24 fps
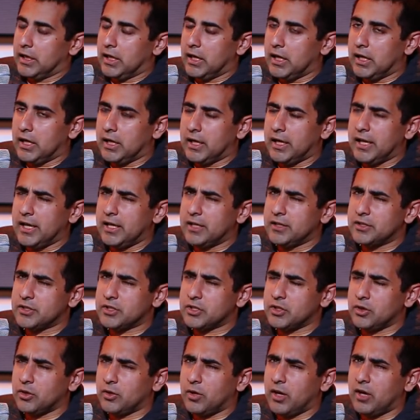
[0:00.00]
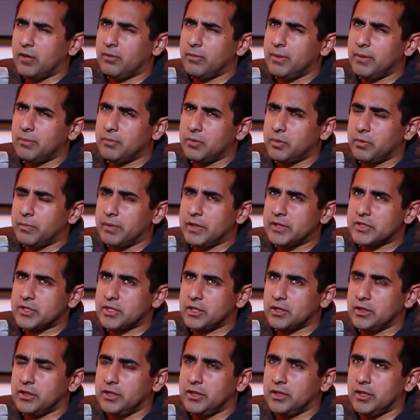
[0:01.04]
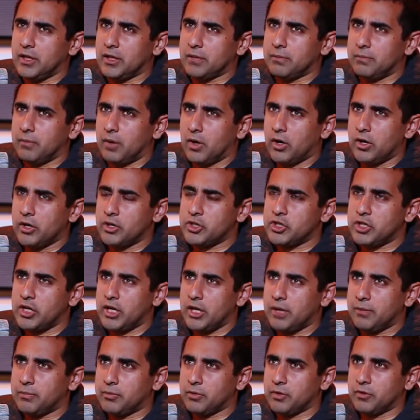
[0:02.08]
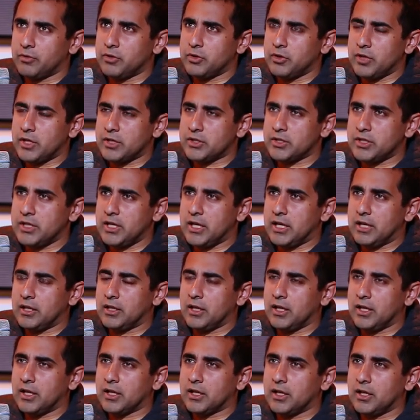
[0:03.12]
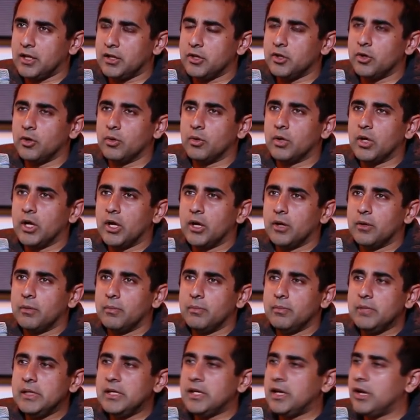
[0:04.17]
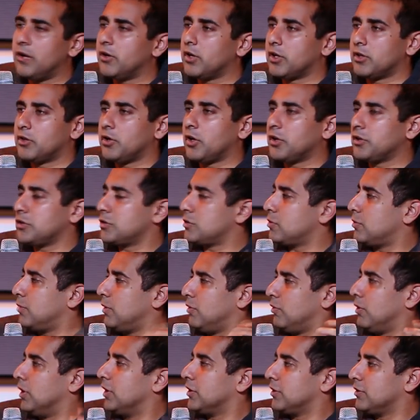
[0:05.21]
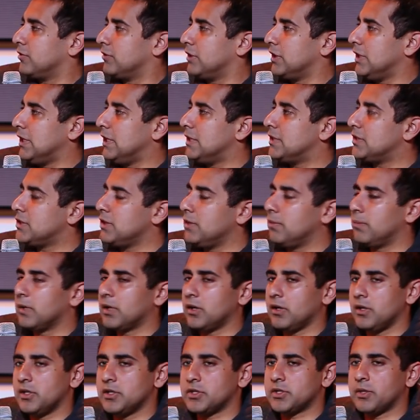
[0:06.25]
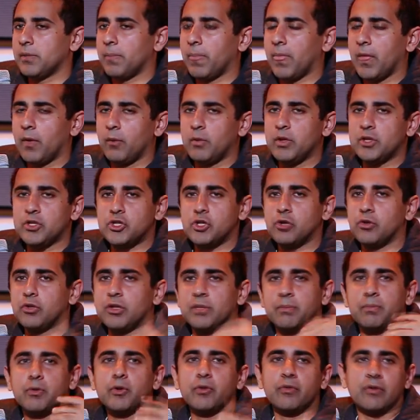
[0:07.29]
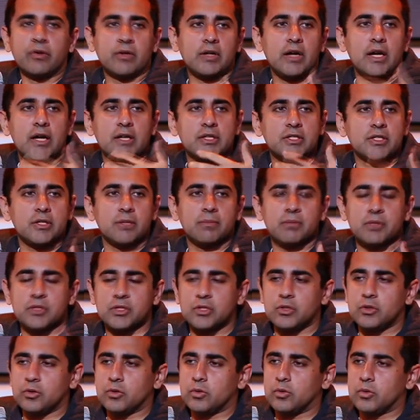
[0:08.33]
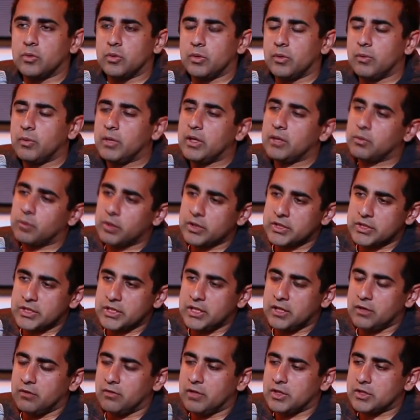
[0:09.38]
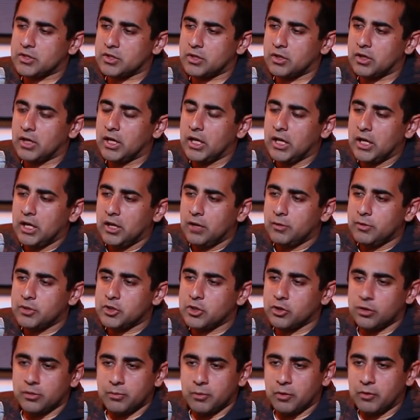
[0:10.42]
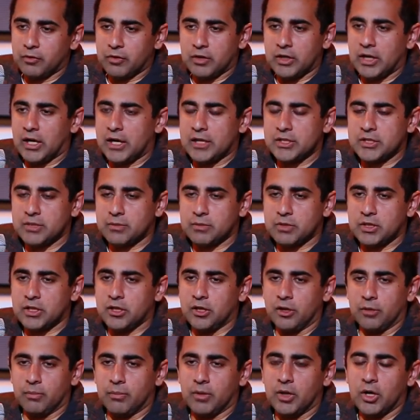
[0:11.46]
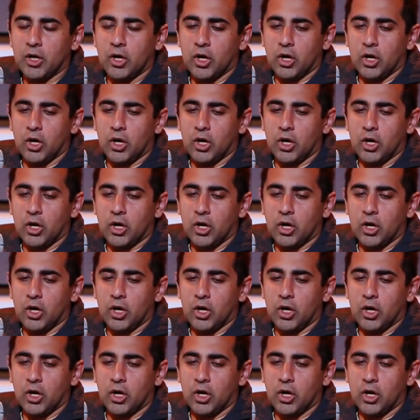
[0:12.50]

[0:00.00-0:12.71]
And so I remember basically like March, April of 2008, like, you know, me and Eric thought this would be relatively easy because we had shown the proof of concept to, we had one seed investor, and we had shown the proof of concept to him